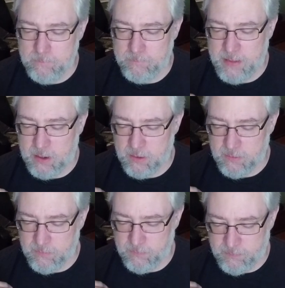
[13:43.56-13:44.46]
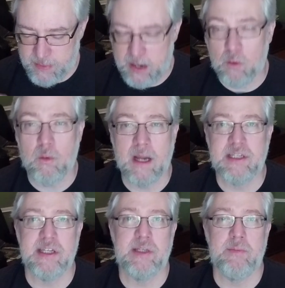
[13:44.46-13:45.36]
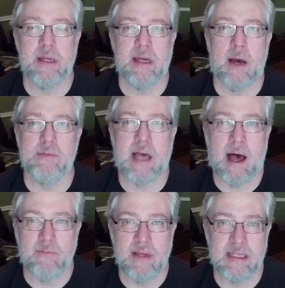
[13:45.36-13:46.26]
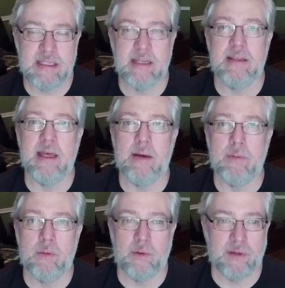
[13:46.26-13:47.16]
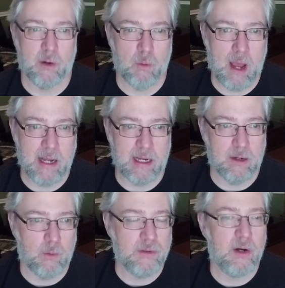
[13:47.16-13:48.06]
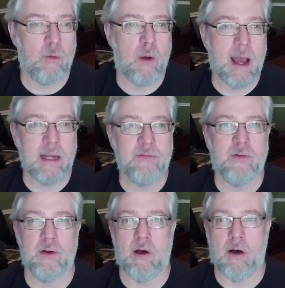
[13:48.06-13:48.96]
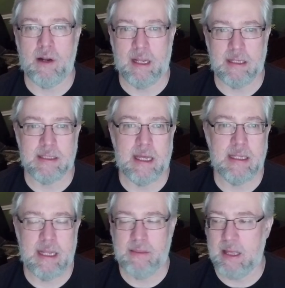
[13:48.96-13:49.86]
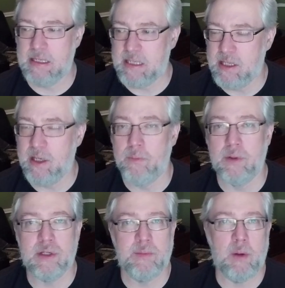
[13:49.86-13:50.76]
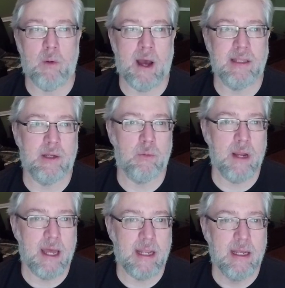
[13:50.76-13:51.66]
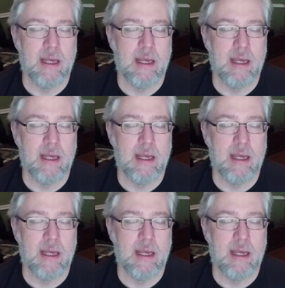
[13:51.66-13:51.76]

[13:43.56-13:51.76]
their racism becomes obvious to them when they're writing. When they're writing for an audience, they intend their book to be widely read,